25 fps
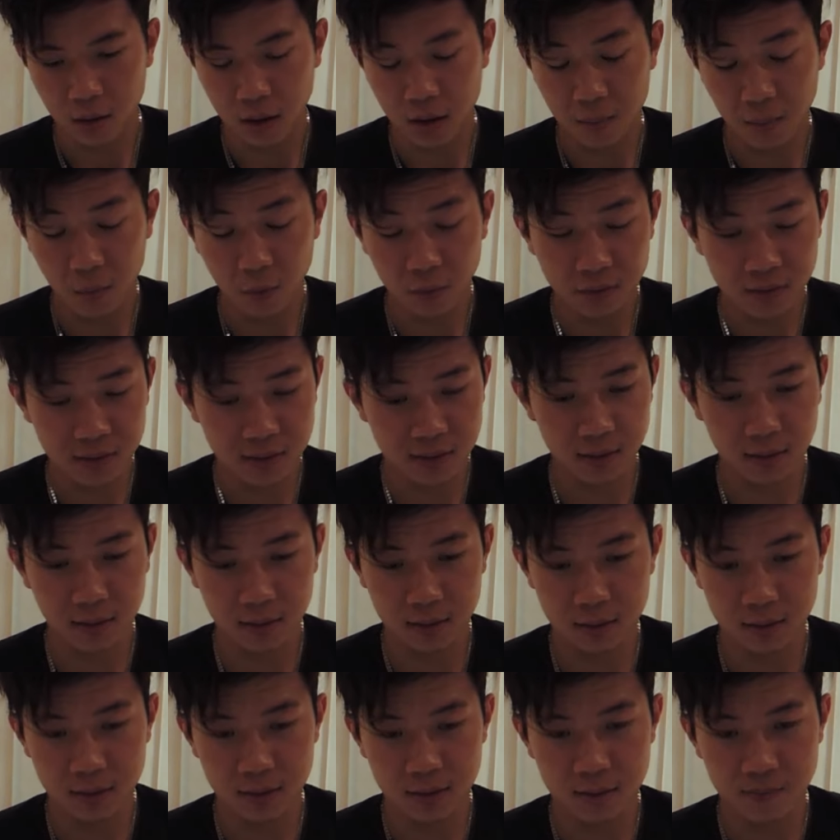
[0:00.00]
I'm only
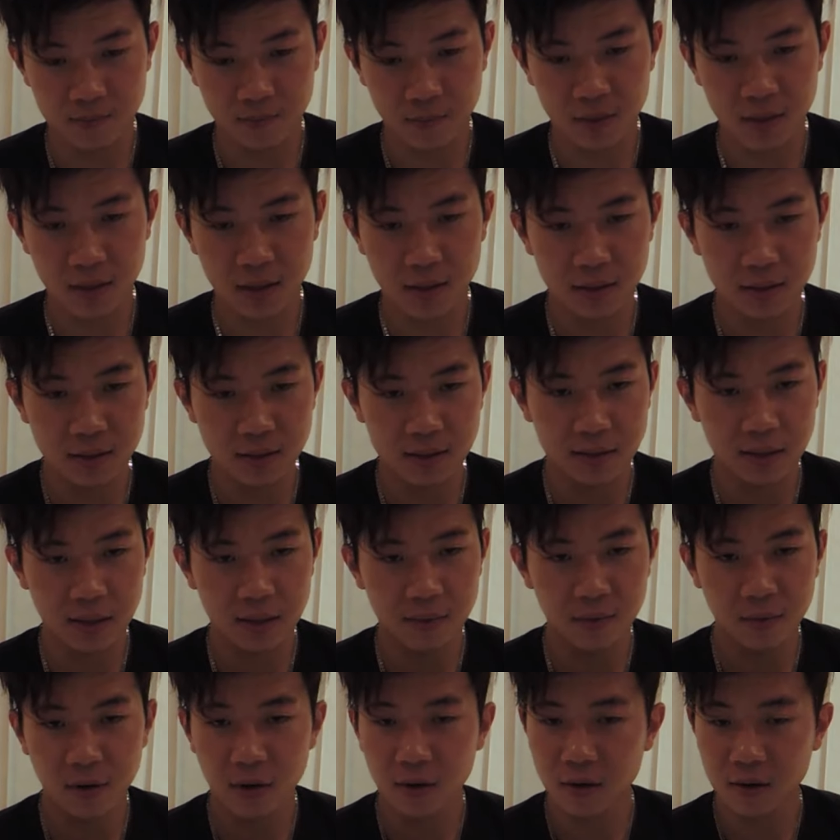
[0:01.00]
saying this because
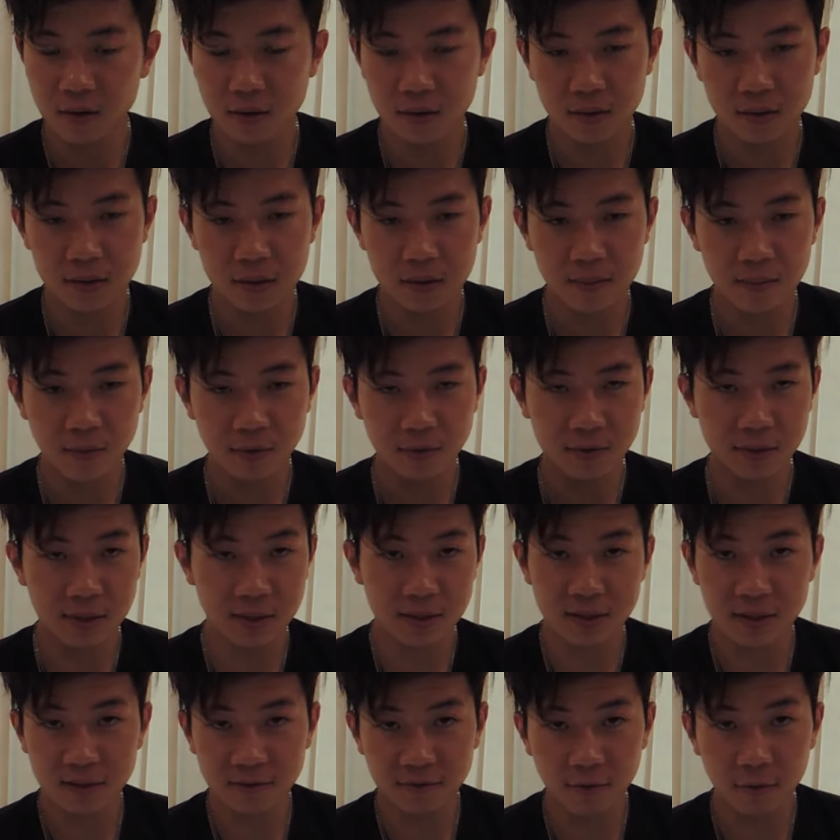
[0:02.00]
I'm not the most
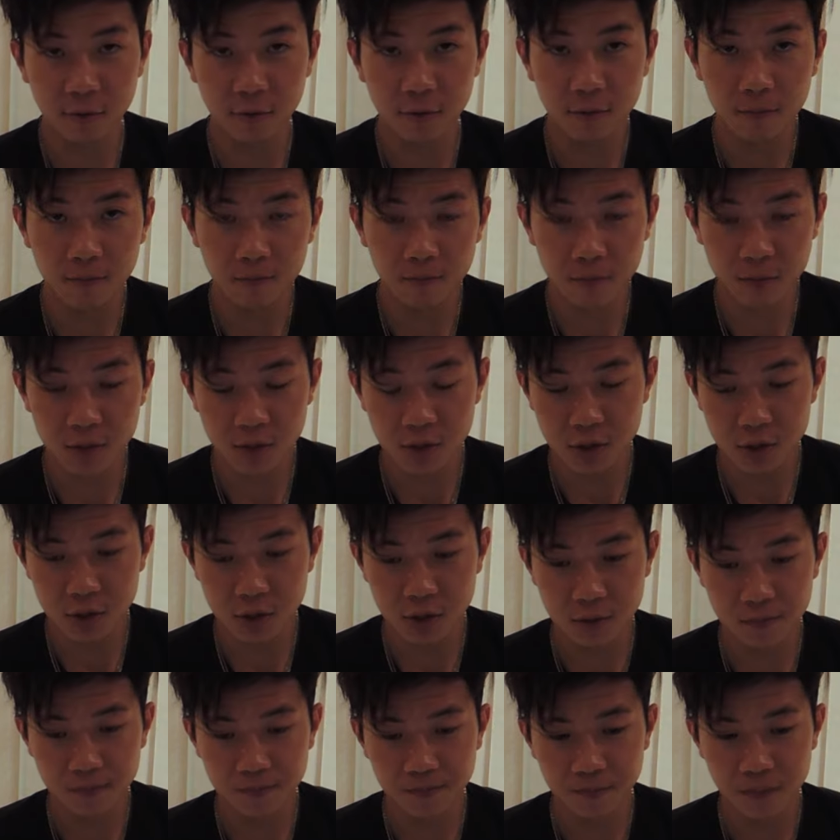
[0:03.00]
successful
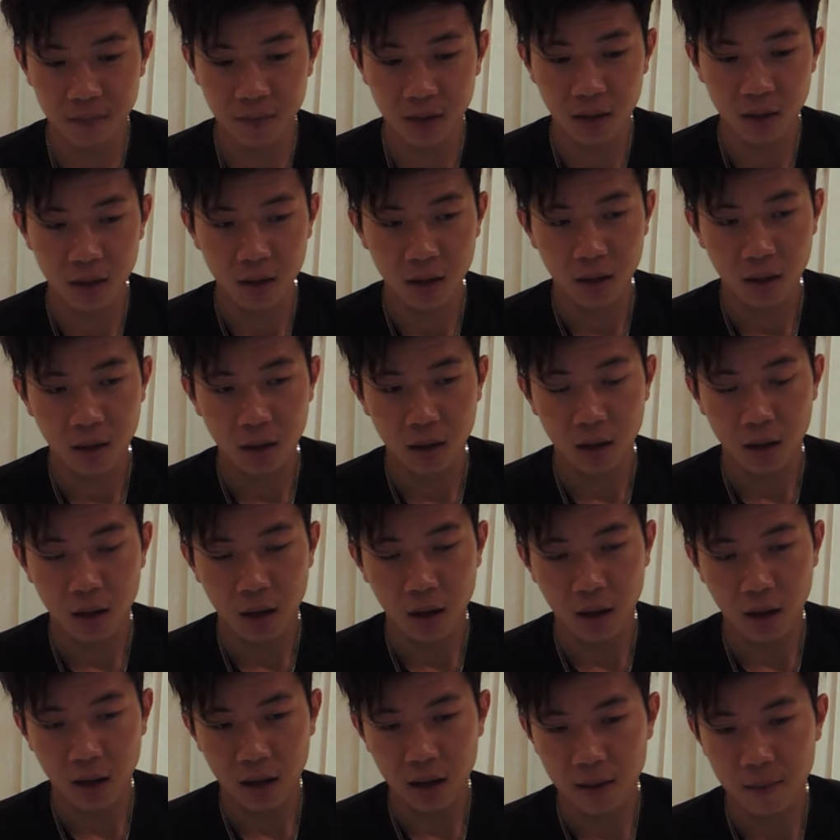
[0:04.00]
magician.
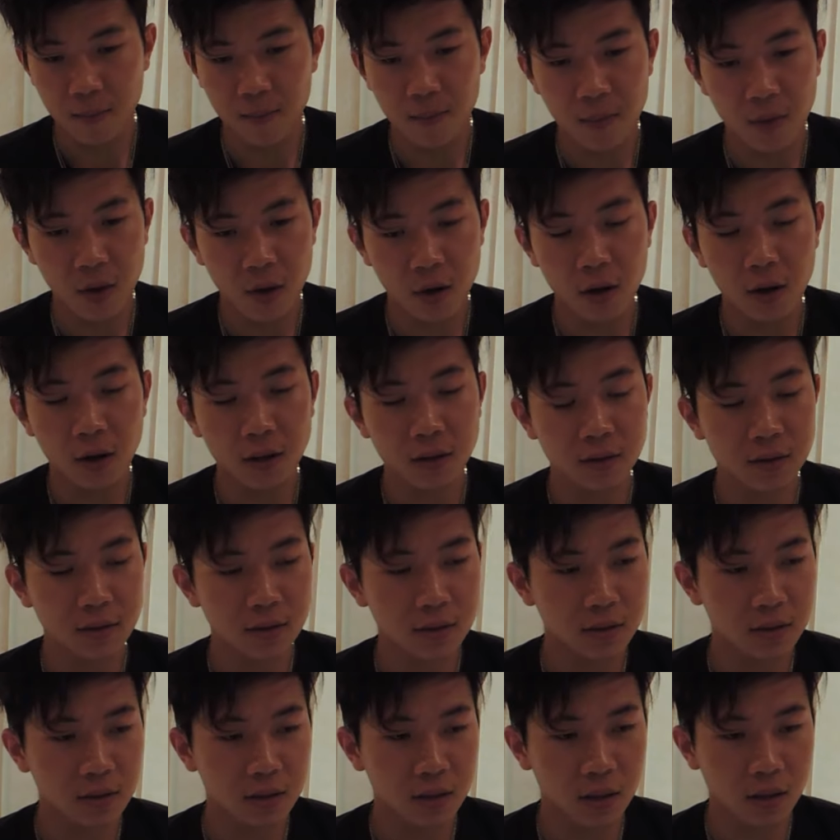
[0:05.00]
I'm
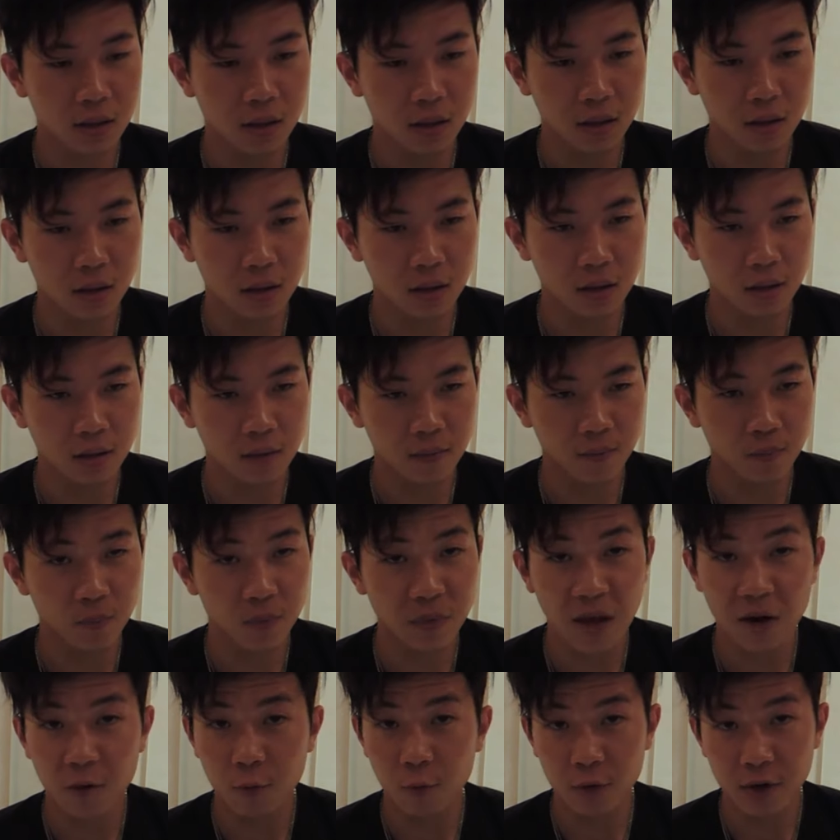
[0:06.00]
not
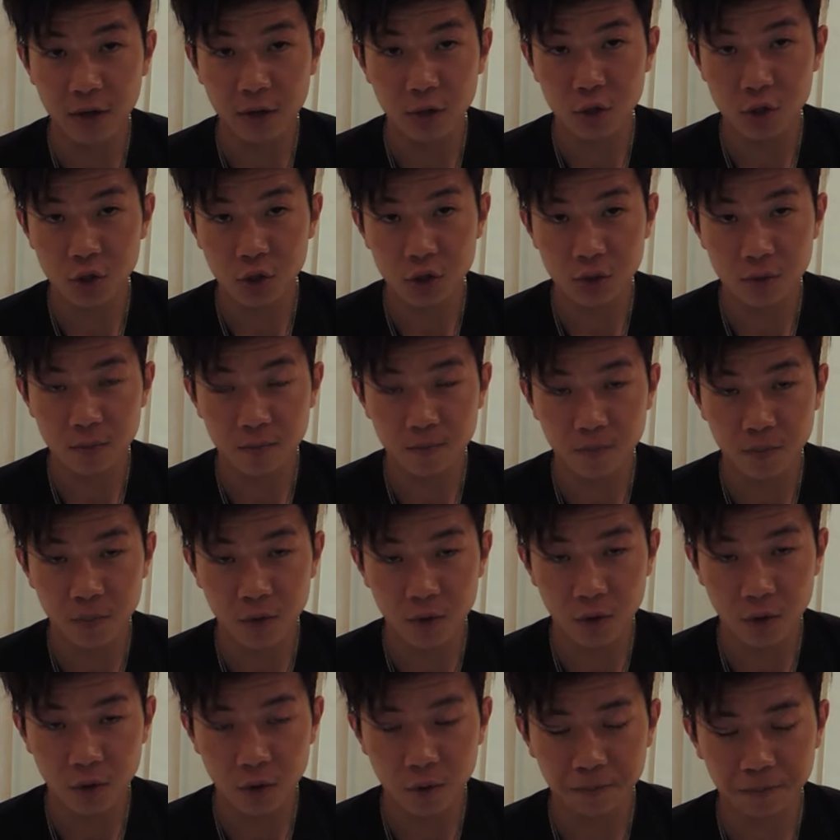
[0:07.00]
that rich,
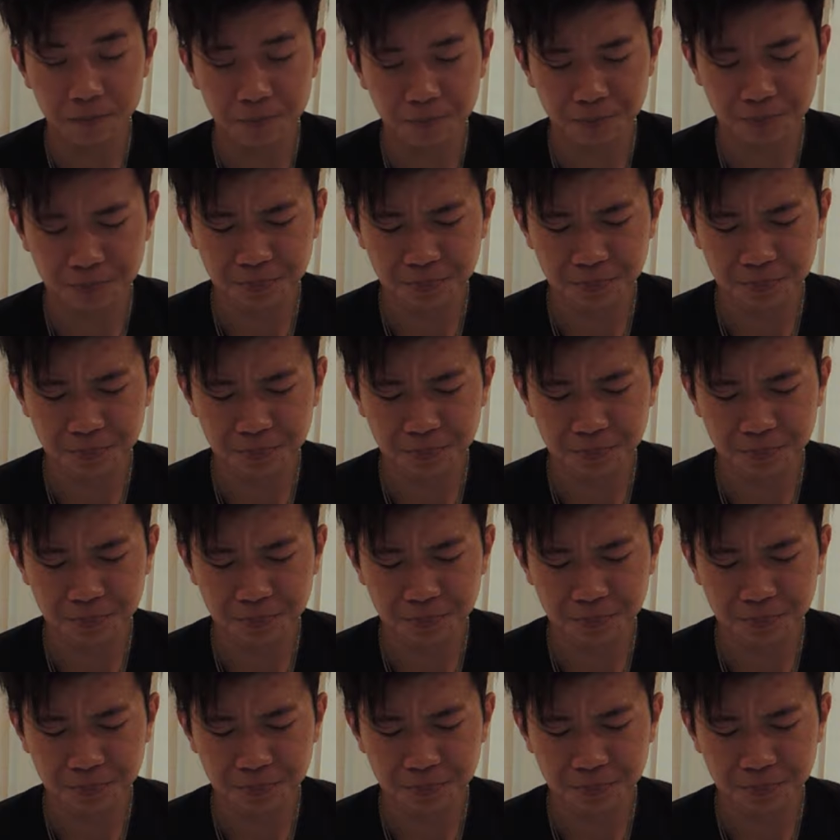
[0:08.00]
you know.